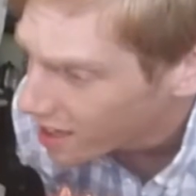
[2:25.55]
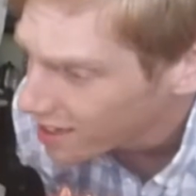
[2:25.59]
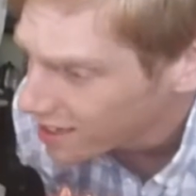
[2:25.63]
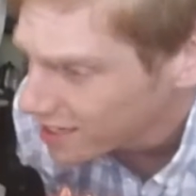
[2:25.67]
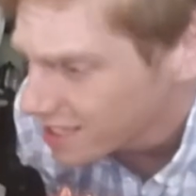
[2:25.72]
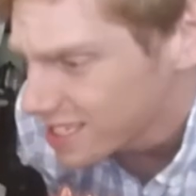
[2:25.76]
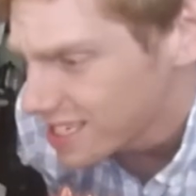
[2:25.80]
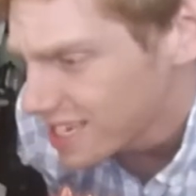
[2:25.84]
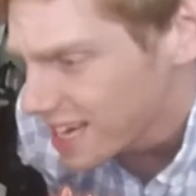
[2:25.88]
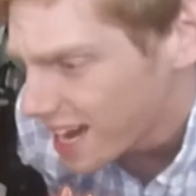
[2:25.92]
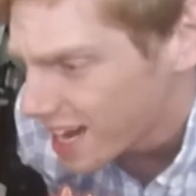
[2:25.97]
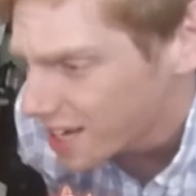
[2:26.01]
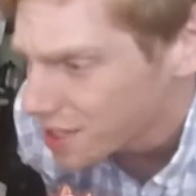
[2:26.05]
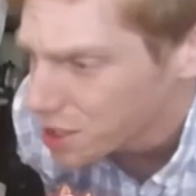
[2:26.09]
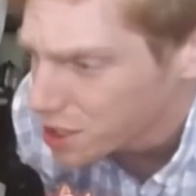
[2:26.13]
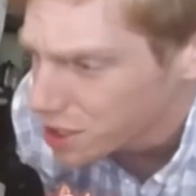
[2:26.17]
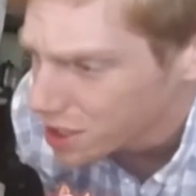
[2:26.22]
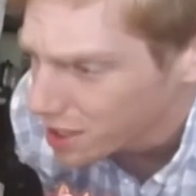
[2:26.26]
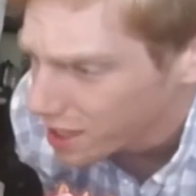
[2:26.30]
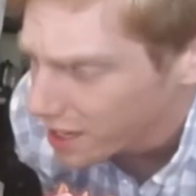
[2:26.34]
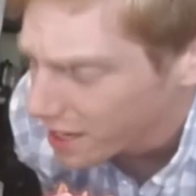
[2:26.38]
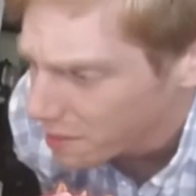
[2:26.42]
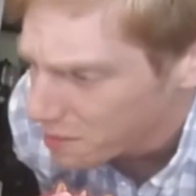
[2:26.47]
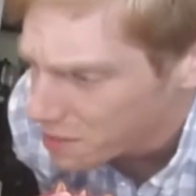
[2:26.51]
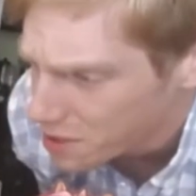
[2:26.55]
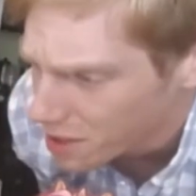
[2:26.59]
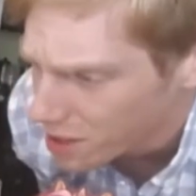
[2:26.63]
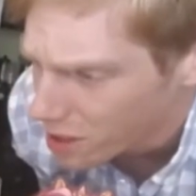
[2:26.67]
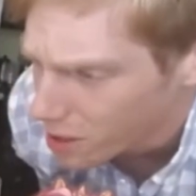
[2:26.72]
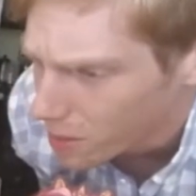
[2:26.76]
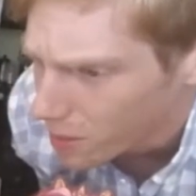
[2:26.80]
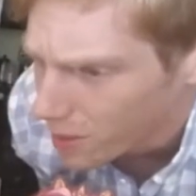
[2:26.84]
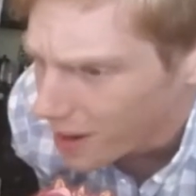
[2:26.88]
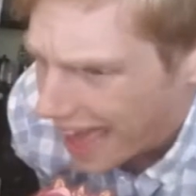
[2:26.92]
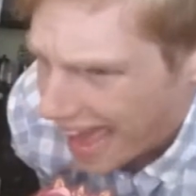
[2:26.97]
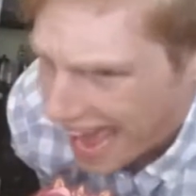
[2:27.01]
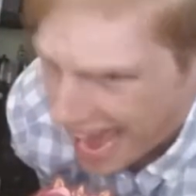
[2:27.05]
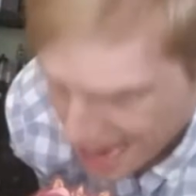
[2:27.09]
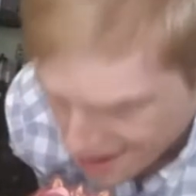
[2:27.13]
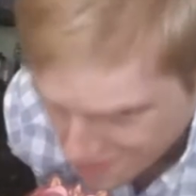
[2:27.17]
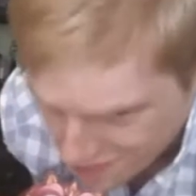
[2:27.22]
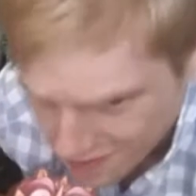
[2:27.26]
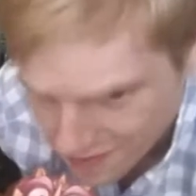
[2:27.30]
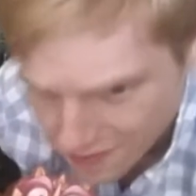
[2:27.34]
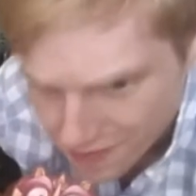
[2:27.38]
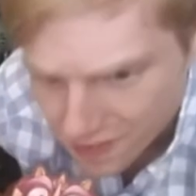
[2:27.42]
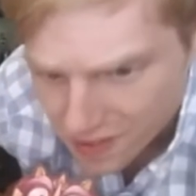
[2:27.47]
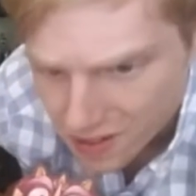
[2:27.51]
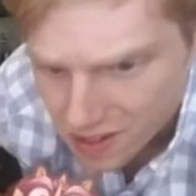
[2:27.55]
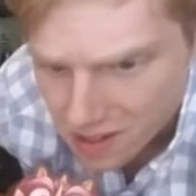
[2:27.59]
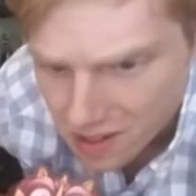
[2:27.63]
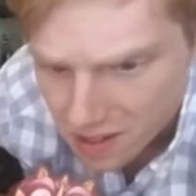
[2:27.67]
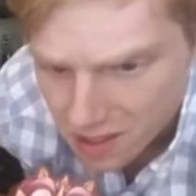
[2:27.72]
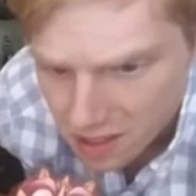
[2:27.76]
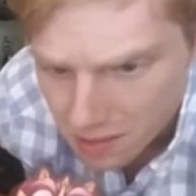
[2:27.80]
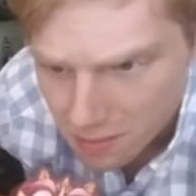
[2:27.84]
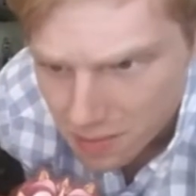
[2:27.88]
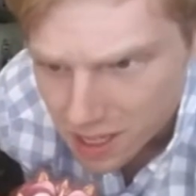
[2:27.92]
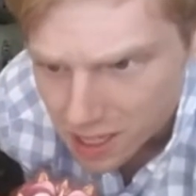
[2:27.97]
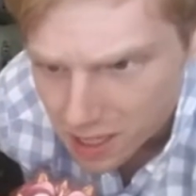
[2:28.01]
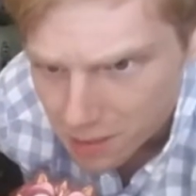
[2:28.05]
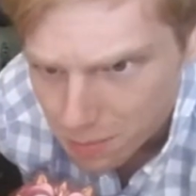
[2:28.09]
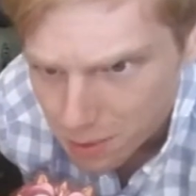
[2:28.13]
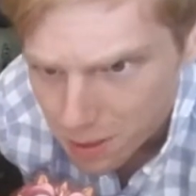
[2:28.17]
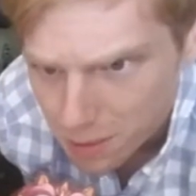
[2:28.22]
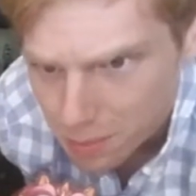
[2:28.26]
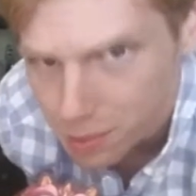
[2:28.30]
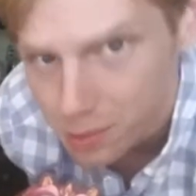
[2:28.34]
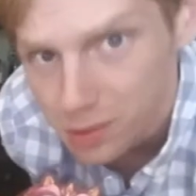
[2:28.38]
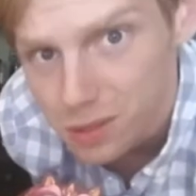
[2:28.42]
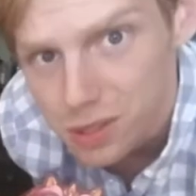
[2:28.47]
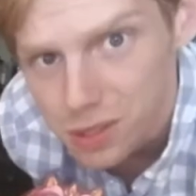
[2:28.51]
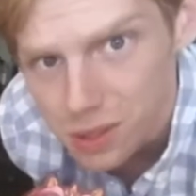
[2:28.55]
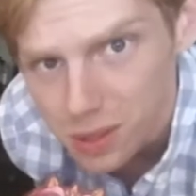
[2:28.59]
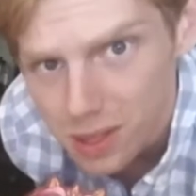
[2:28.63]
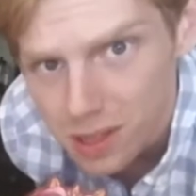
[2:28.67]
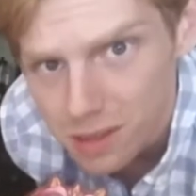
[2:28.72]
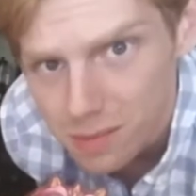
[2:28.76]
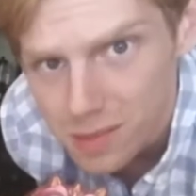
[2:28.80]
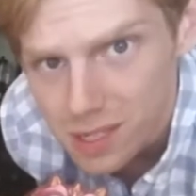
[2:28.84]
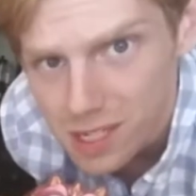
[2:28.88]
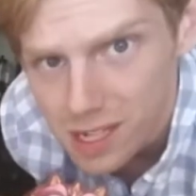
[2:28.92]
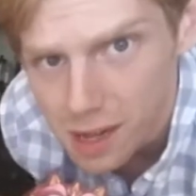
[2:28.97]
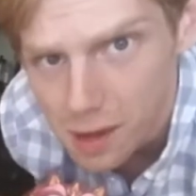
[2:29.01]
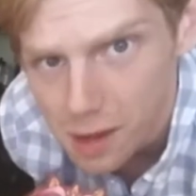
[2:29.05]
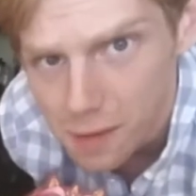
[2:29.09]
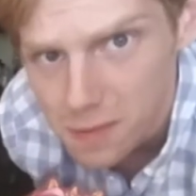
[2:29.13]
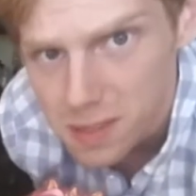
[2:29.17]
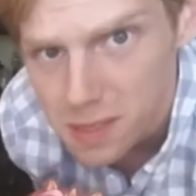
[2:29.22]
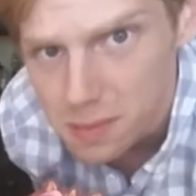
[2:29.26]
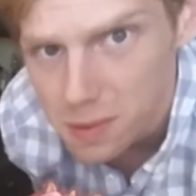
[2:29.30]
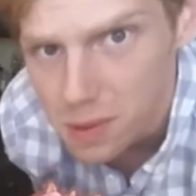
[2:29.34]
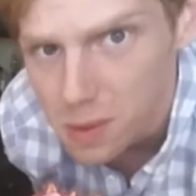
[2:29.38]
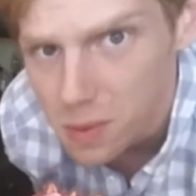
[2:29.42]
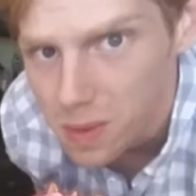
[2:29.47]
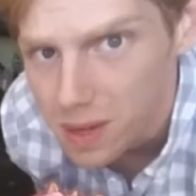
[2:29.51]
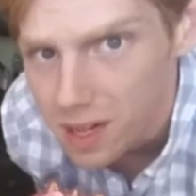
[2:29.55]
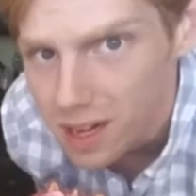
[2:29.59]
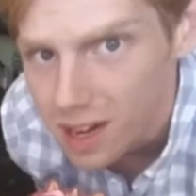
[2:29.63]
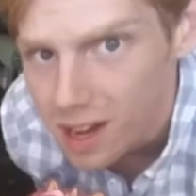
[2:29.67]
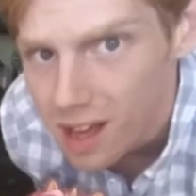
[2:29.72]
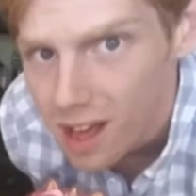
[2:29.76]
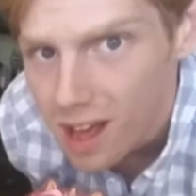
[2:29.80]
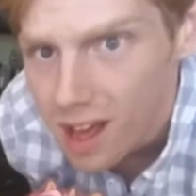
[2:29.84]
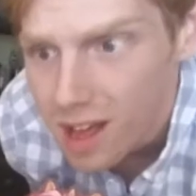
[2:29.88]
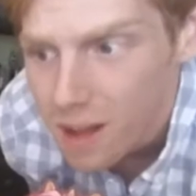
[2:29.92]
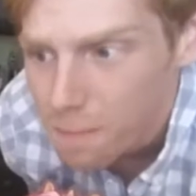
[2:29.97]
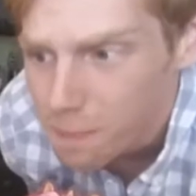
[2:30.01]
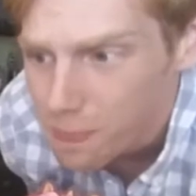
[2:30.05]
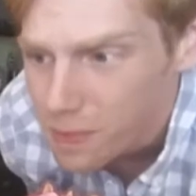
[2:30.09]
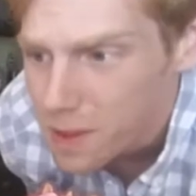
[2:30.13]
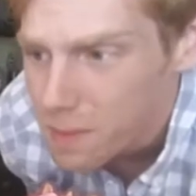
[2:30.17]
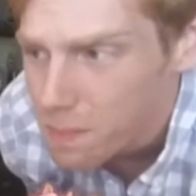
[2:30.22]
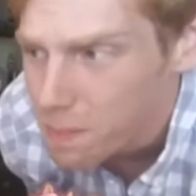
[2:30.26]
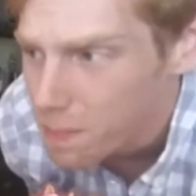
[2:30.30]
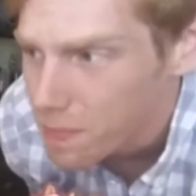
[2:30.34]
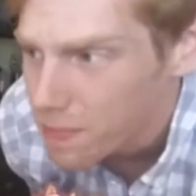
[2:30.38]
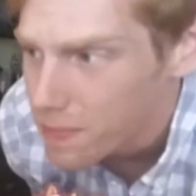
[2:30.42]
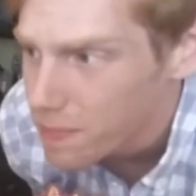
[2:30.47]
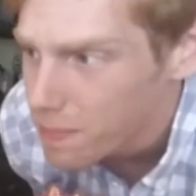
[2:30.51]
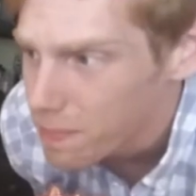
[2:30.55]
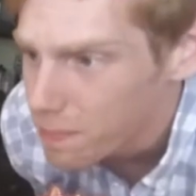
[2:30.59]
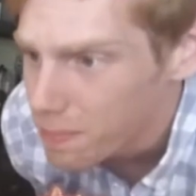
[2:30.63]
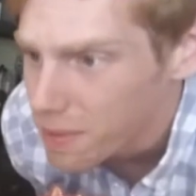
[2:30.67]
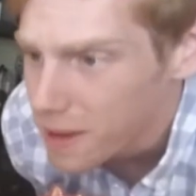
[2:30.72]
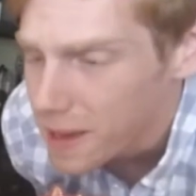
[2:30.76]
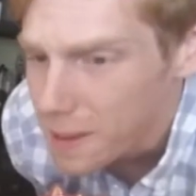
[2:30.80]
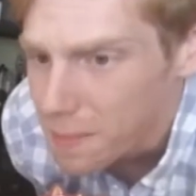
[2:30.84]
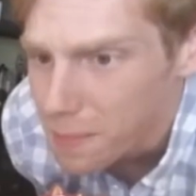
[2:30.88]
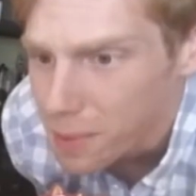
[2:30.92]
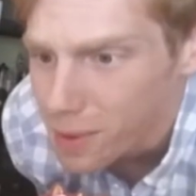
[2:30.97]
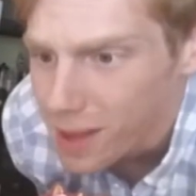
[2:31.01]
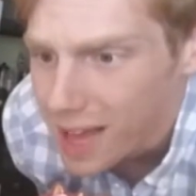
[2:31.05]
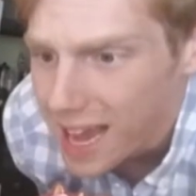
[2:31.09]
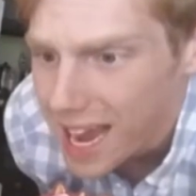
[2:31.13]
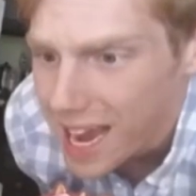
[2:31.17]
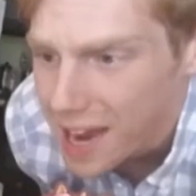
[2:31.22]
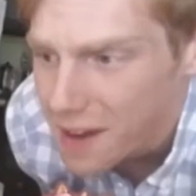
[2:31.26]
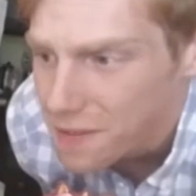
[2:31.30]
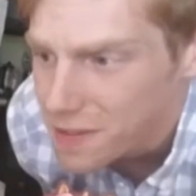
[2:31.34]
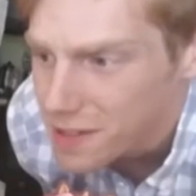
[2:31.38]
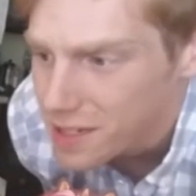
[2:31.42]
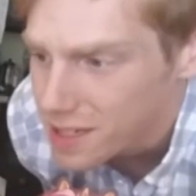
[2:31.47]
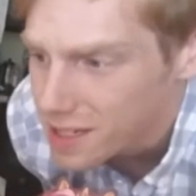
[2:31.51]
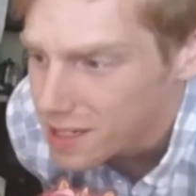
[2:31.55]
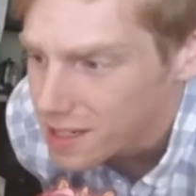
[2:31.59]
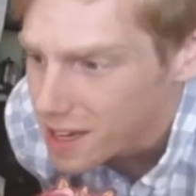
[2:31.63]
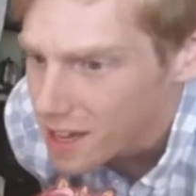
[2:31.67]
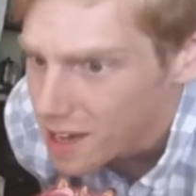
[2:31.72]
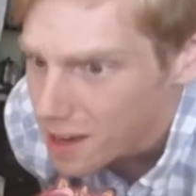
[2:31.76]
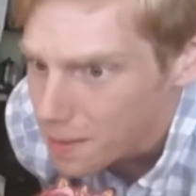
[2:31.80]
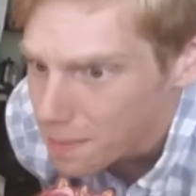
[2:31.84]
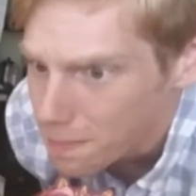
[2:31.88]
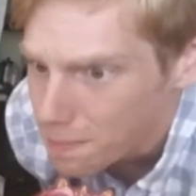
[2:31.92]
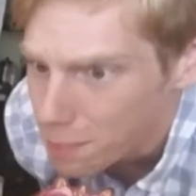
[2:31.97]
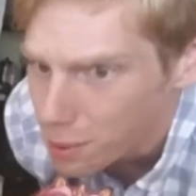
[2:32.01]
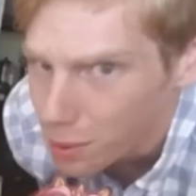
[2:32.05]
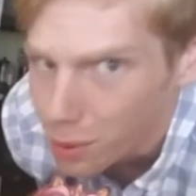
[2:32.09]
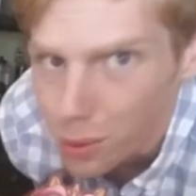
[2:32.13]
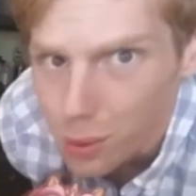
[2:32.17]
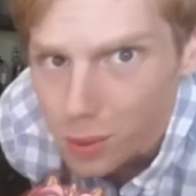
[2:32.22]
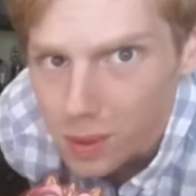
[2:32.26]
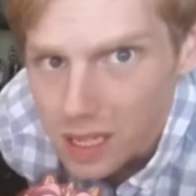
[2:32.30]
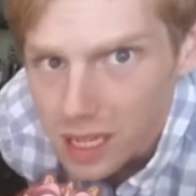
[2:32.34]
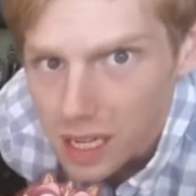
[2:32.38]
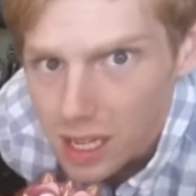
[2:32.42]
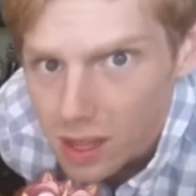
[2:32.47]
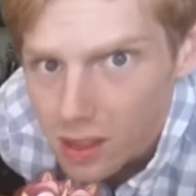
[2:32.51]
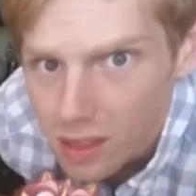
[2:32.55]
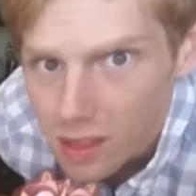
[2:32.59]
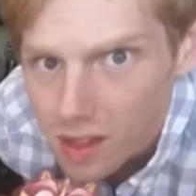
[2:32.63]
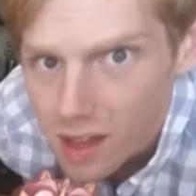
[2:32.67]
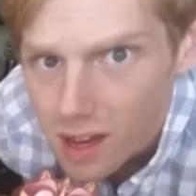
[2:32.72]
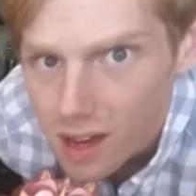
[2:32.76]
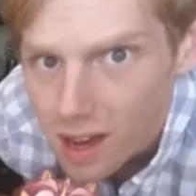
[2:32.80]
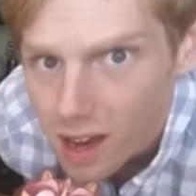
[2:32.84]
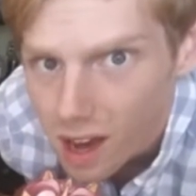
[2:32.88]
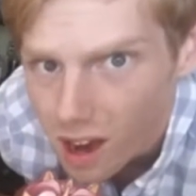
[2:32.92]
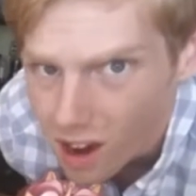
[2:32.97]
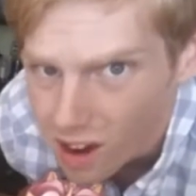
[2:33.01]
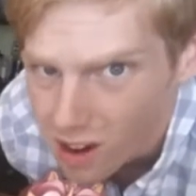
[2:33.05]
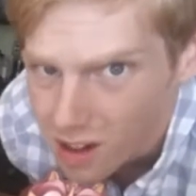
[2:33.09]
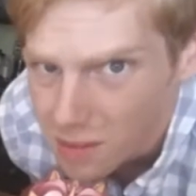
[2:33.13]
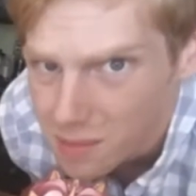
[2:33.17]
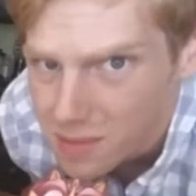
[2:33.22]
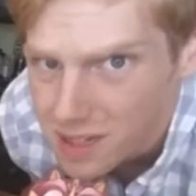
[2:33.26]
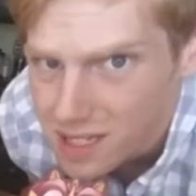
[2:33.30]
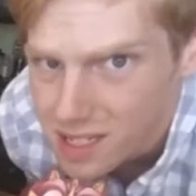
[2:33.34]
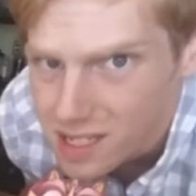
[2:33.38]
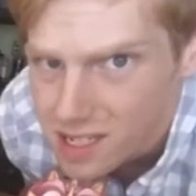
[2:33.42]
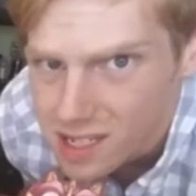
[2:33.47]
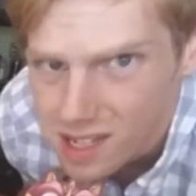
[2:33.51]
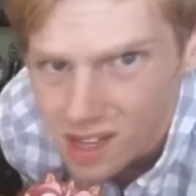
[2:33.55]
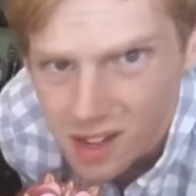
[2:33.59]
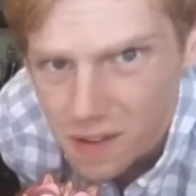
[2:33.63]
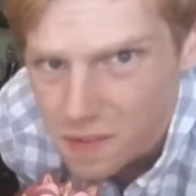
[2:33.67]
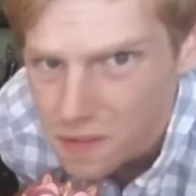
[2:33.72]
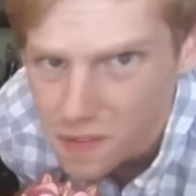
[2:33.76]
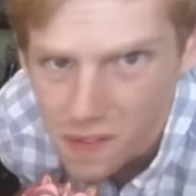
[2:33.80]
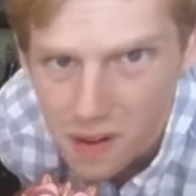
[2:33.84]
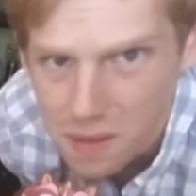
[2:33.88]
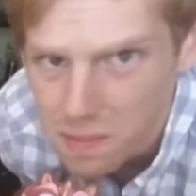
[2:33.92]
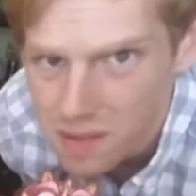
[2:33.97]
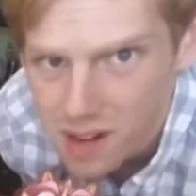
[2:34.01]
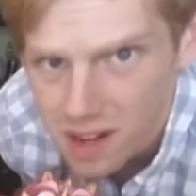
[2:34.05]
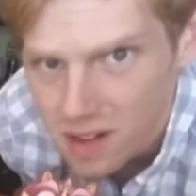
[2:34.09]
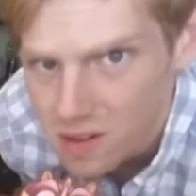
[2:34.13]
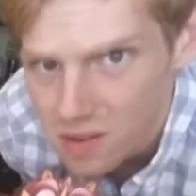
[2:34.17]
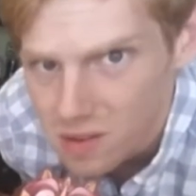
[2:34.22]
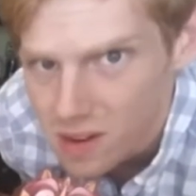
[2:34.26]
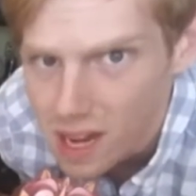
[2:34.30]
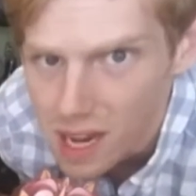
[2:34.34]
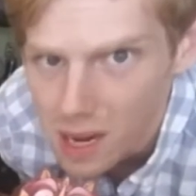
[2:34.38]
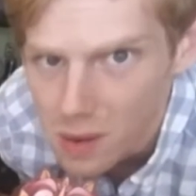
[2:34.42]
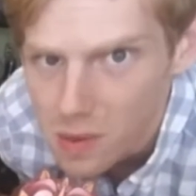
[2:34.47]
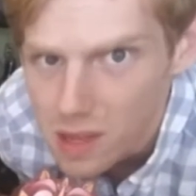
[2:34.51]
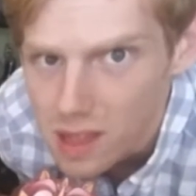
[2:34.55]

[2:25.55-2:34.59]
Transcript: Because, yeah, sure, games are all about having fun and making people enjoy themselves, but when people have to breathe on my stuff, I'm not okay